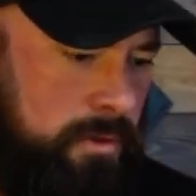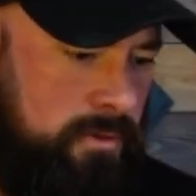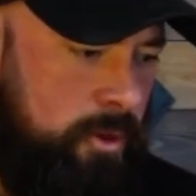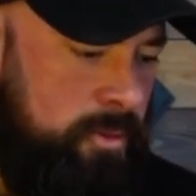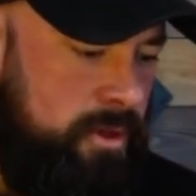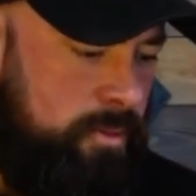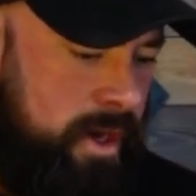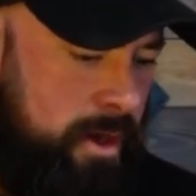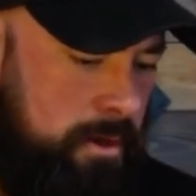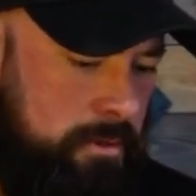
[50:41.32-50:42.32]
tell me
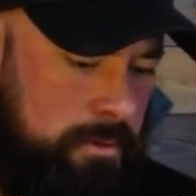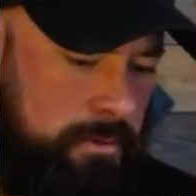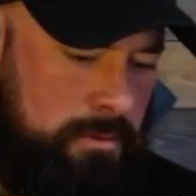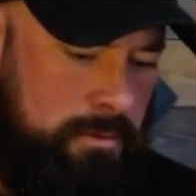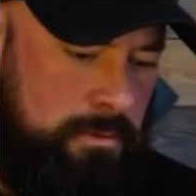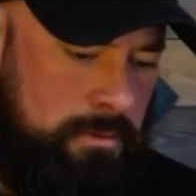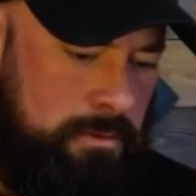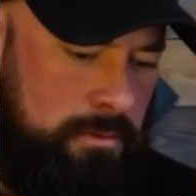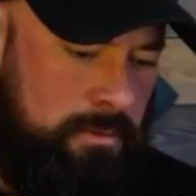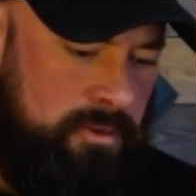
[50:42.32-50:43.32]
about
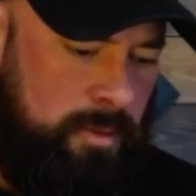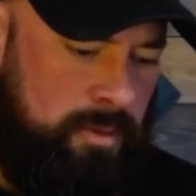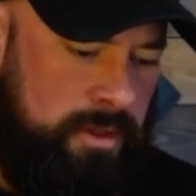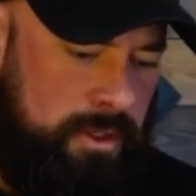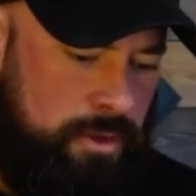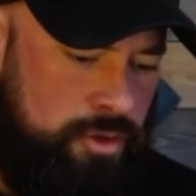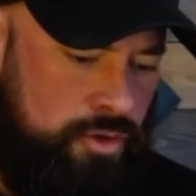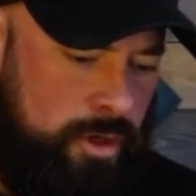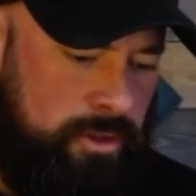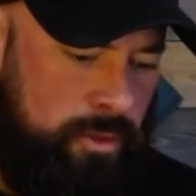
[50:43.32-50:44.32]
something that you're
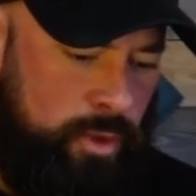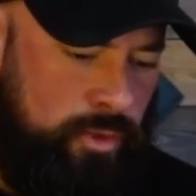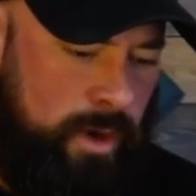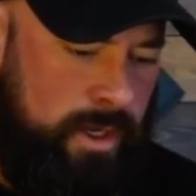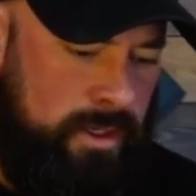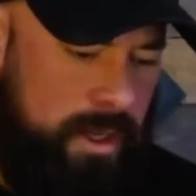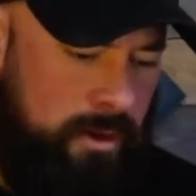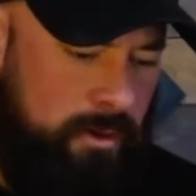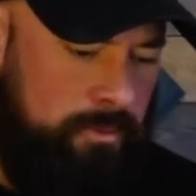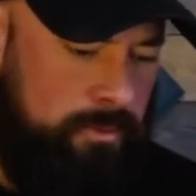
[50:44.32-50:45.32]
struggling with right
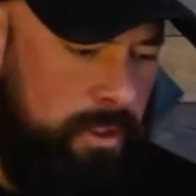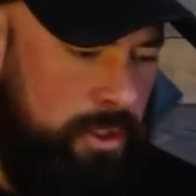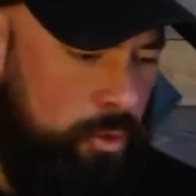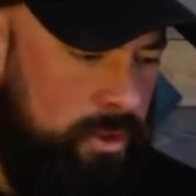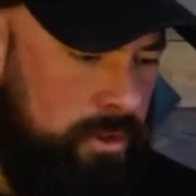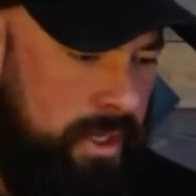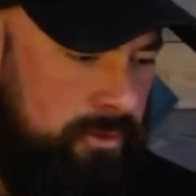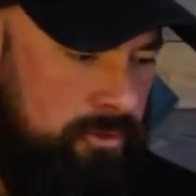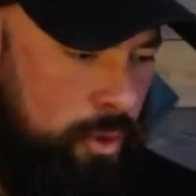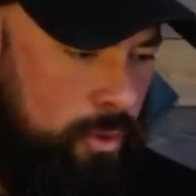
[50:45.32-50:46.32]
now that you would
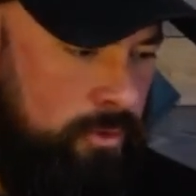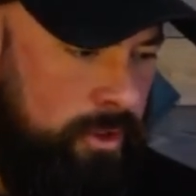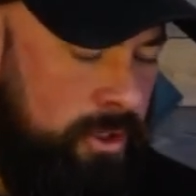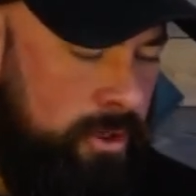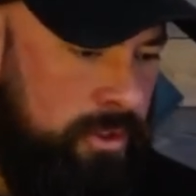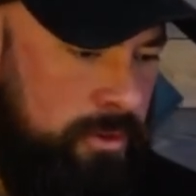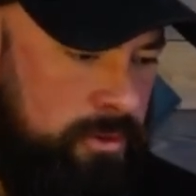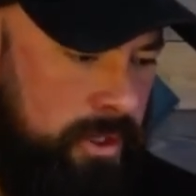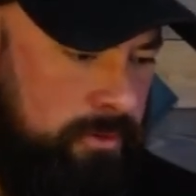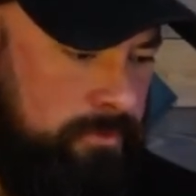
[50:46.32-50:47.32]
like to overcome in your
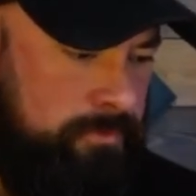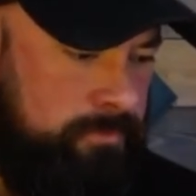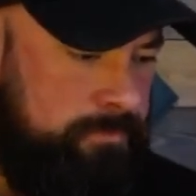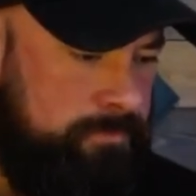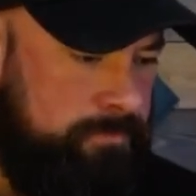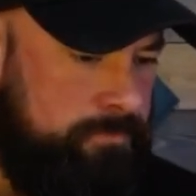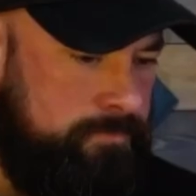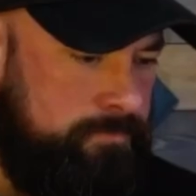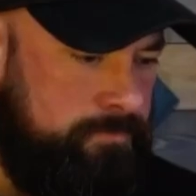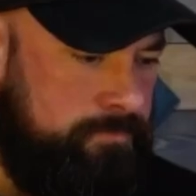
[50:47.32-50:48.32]
life.
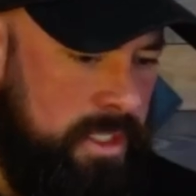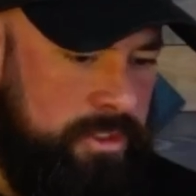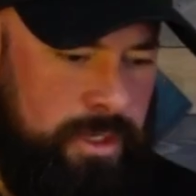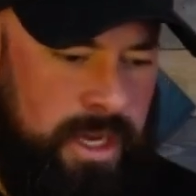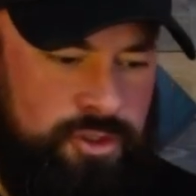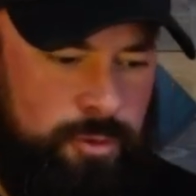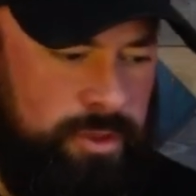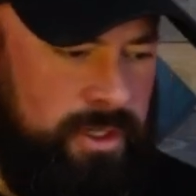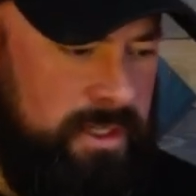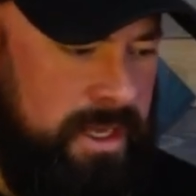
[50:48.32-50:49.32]
As you guys are
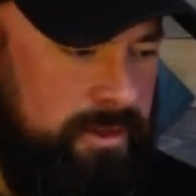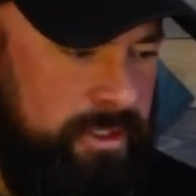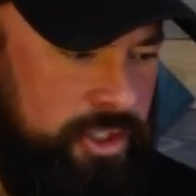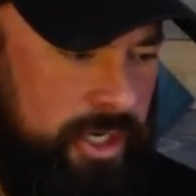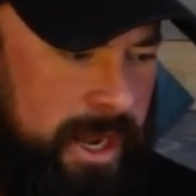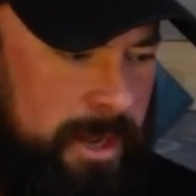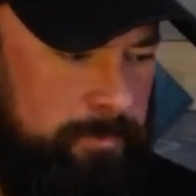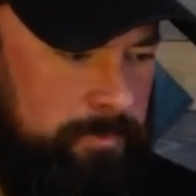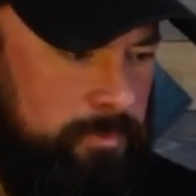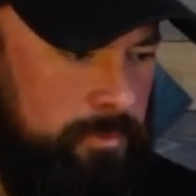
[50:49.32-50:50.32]
putting that in the chat,
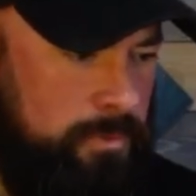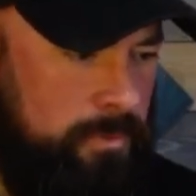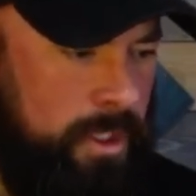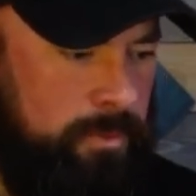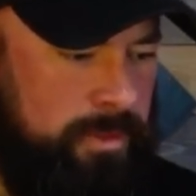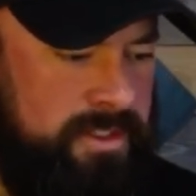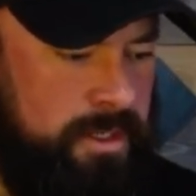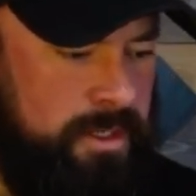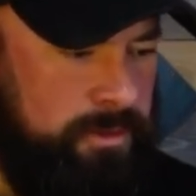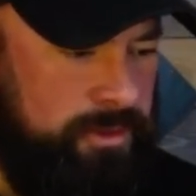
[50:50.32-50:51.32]
I'm going to
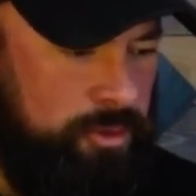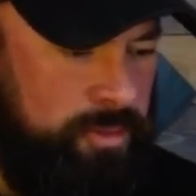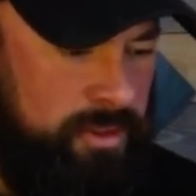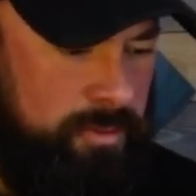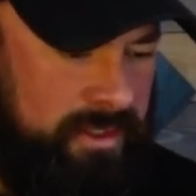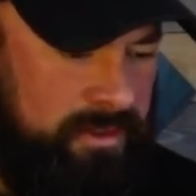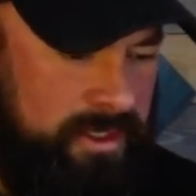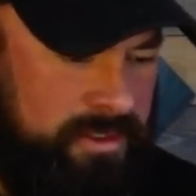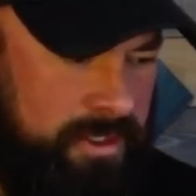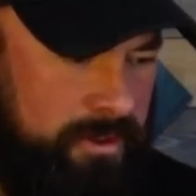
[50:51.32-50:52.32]
tell you a little bit about
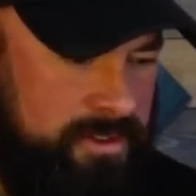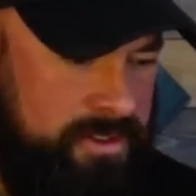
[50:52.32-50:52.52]
the Antares